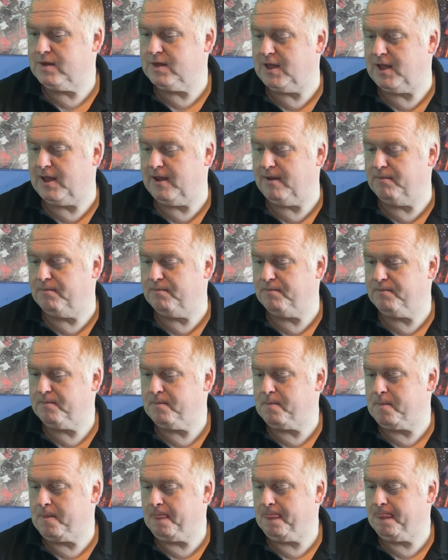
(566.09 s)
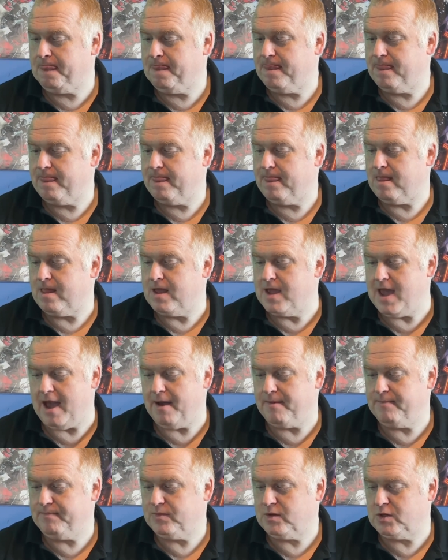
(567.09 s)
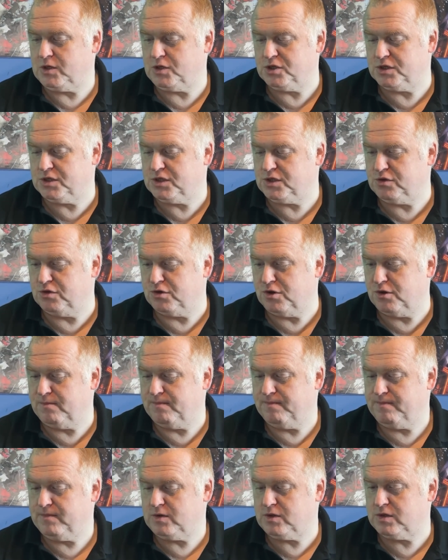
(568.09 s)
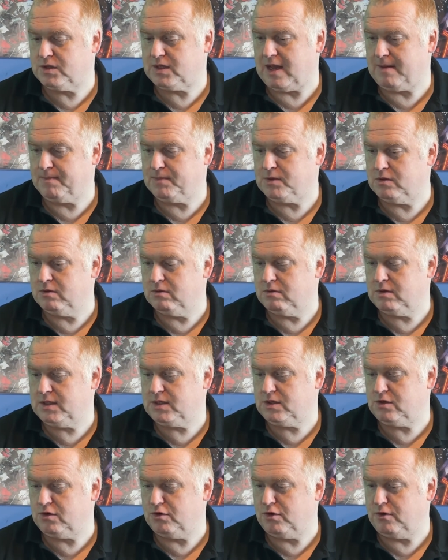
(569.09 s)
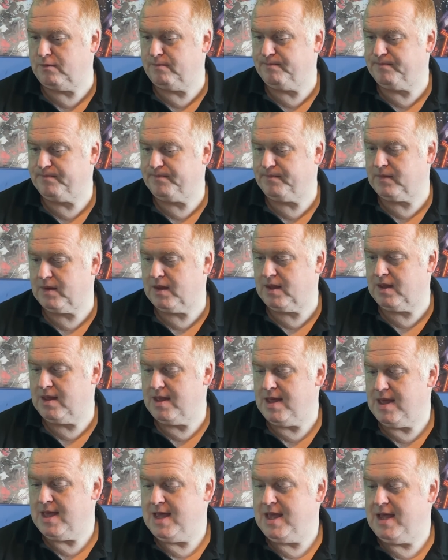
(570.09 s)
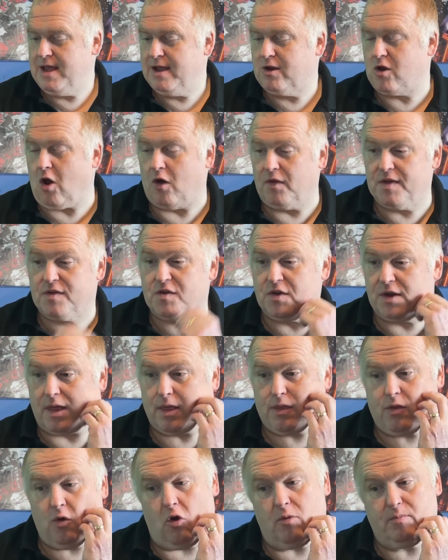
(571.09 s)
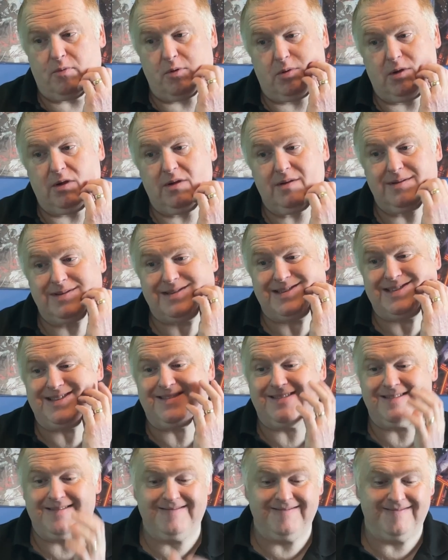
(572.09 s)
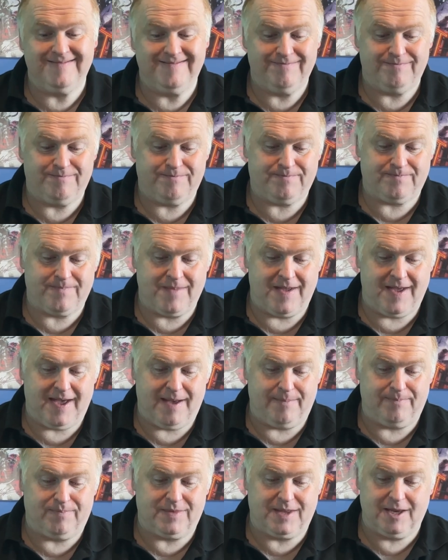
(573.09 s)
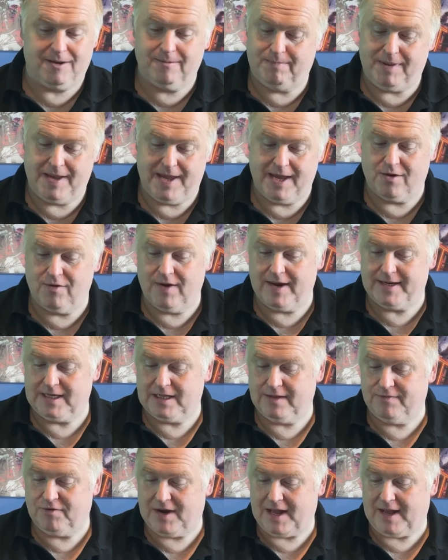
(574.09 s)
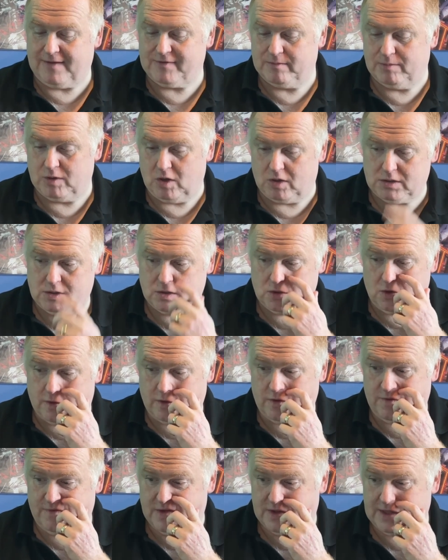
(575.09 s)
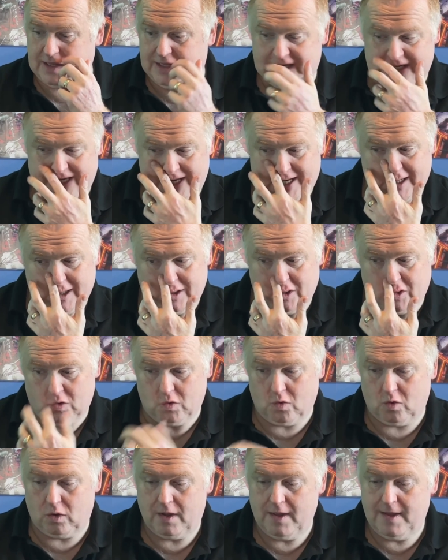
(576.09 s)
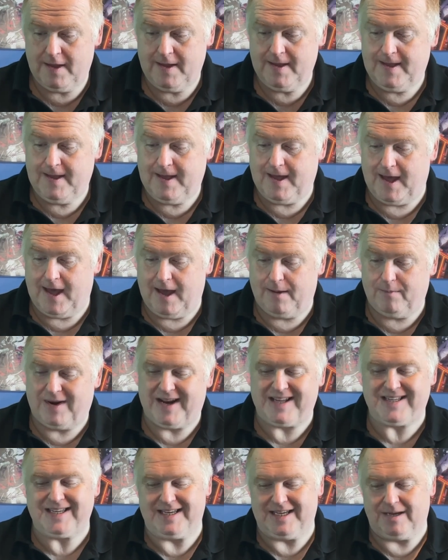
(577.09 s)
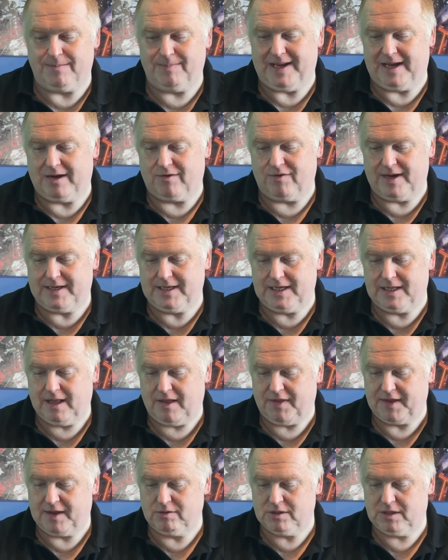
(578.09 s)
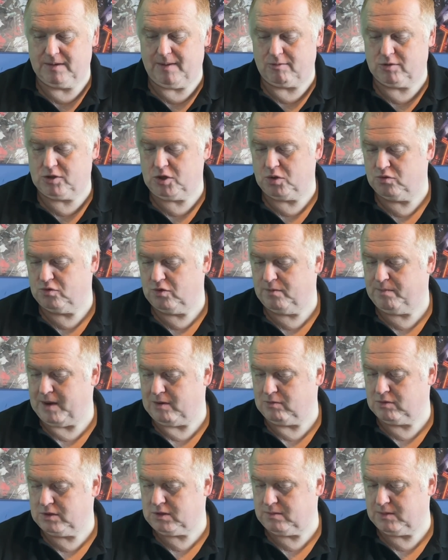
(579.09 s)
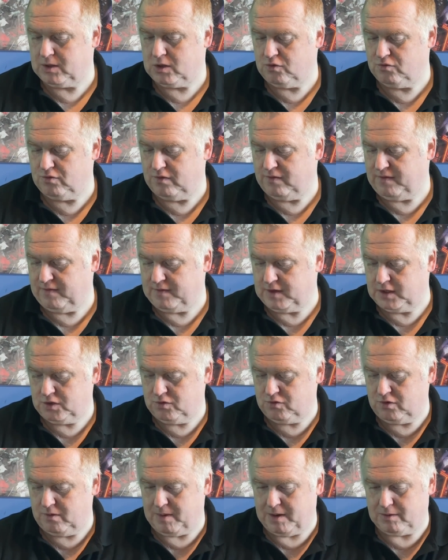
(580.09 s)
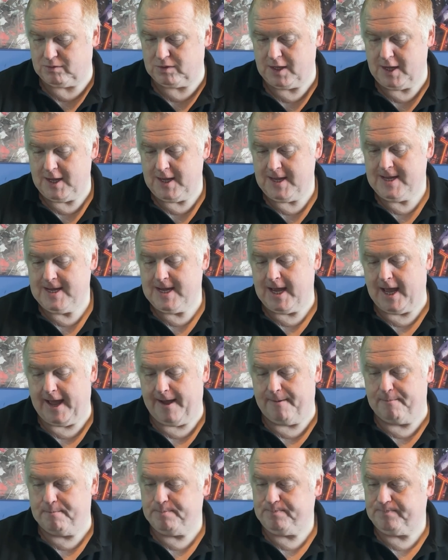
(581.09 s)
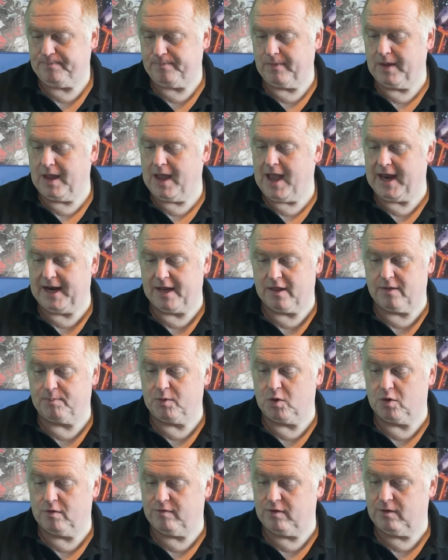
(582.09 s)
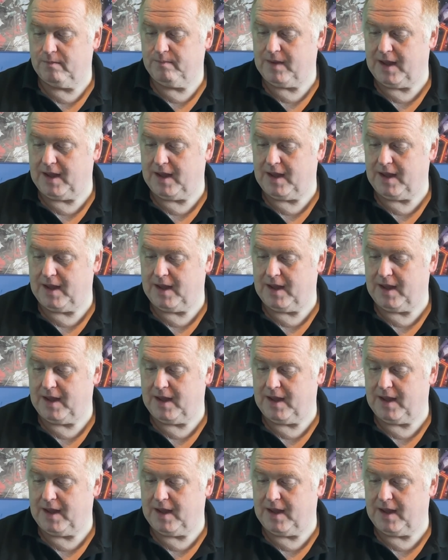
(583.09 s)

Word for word: Um, yeah, just stunning, just absolutely stunning. Got this done at Thought Bubble. Um, didn't pay a great deal for it. I have to be honest. Scott's facilitated it all. Um, when I say didn't pay a great deal, I think it was about two hundred pound or something, 150, 200 pound. Um, and it's beautiful.